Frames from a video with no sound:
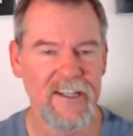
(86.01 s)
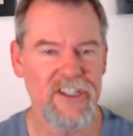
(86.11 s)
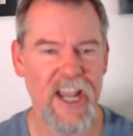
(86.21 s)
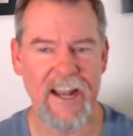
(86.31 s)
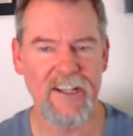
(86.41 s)

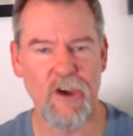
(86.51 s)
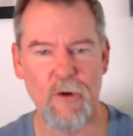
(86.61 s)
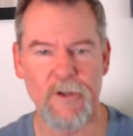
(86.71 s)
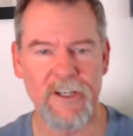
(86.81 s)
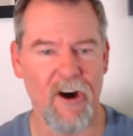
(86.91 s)
Chat is
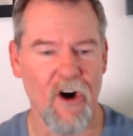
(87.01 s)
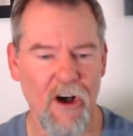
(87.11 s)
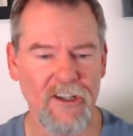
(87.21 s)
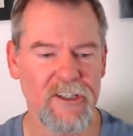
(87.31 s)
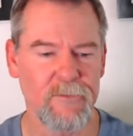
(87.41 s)
open to
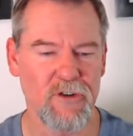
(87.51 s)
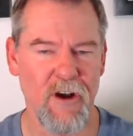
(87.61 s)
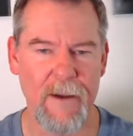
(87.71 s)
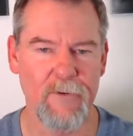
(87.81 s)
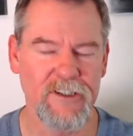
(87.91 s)
all
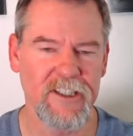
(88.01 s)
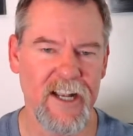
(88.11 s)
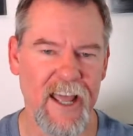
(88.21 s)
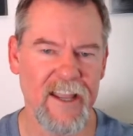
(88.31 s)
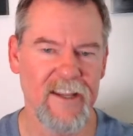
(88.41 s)
subscribers
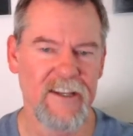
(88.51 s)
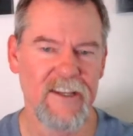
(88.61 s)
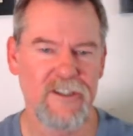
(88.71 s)
today,